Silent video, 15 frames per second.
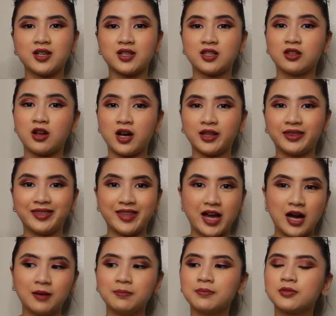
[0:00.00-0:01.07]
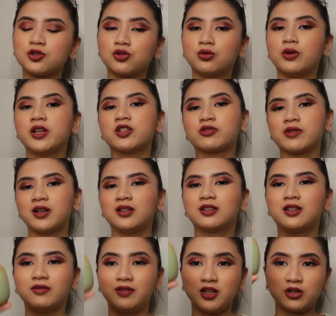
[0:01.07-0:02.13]
is not damp, so it's
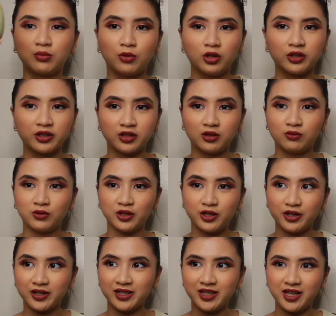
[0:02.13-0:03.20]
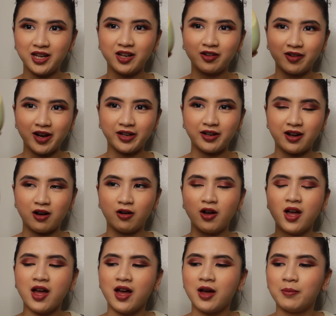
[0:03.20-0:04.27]
relatively smaller than what you're seeing right now.
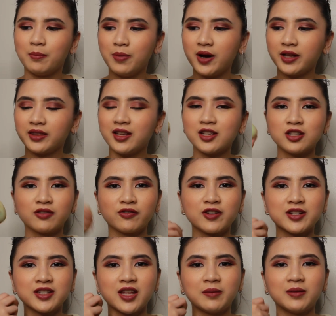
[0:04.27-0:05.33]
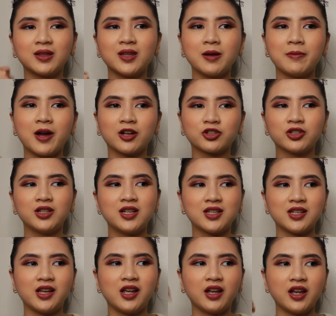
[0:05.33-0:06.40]
But it's the first time that I'm actually
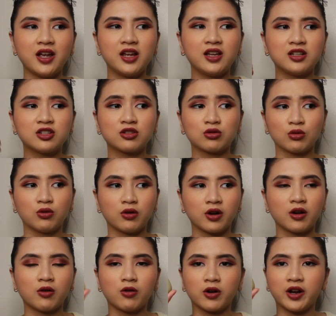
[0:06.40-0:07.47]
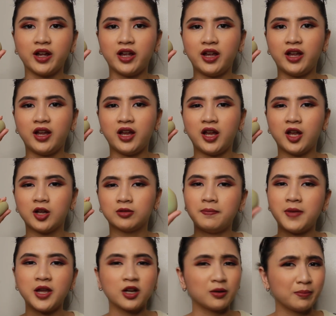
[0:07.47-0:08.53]
seeing a store or a
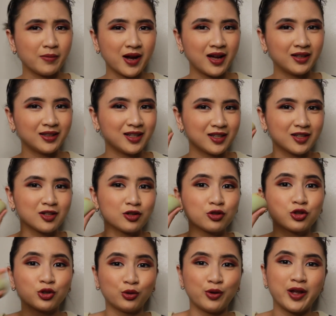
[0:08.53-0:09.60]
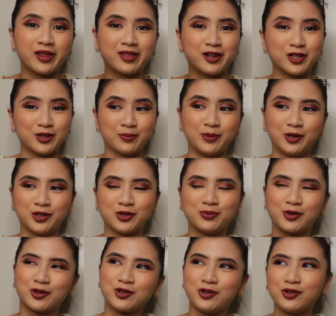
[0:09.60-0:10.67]
makeup brand that's showing their sponge,
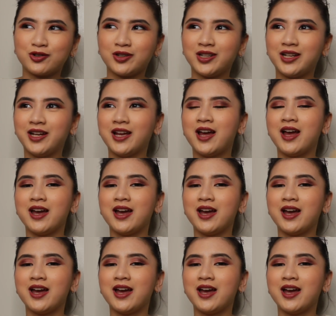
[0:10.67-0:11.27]
because usually